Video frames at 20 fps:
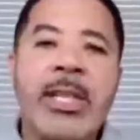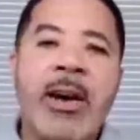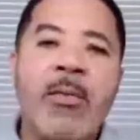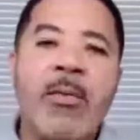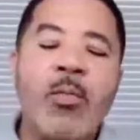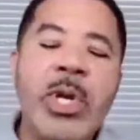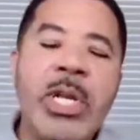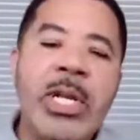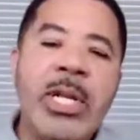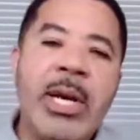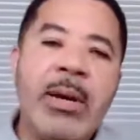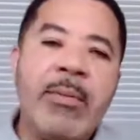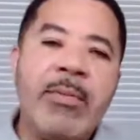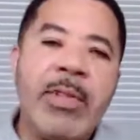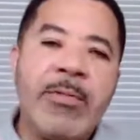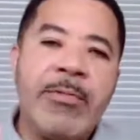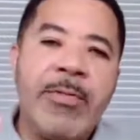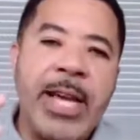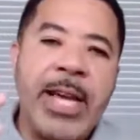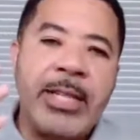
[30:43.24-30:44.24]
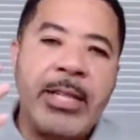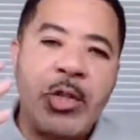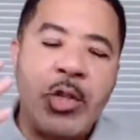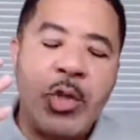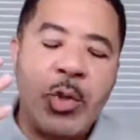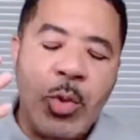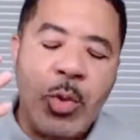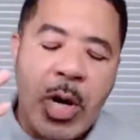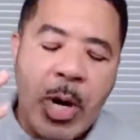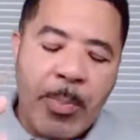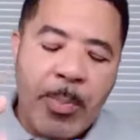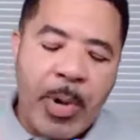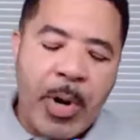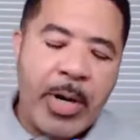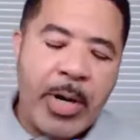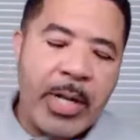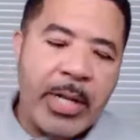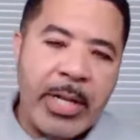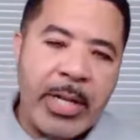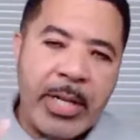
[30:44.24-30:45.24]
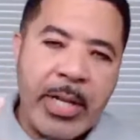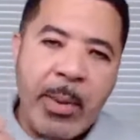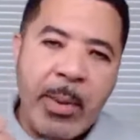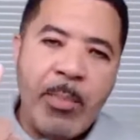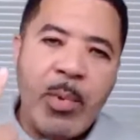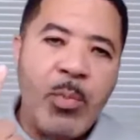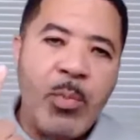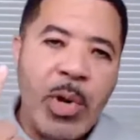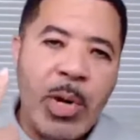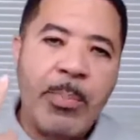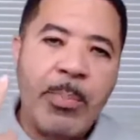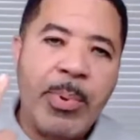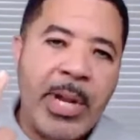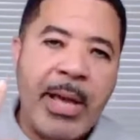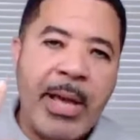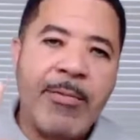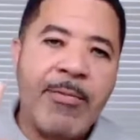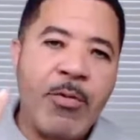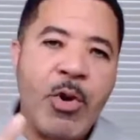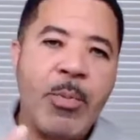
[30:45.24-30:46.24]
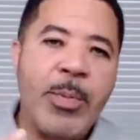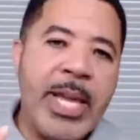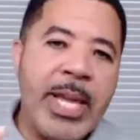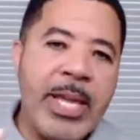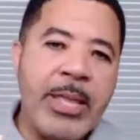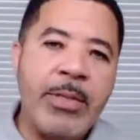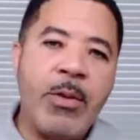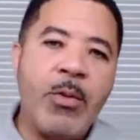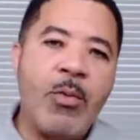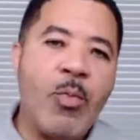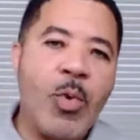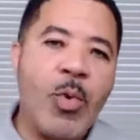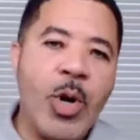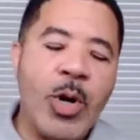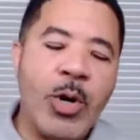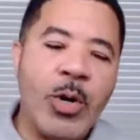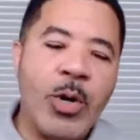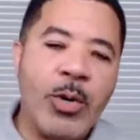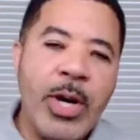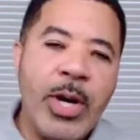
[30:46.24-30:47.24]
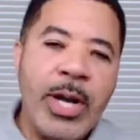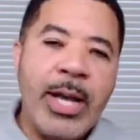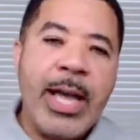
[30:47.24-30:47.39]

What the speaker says: Live, we love the fact that you are a part of the #1 platform in the world.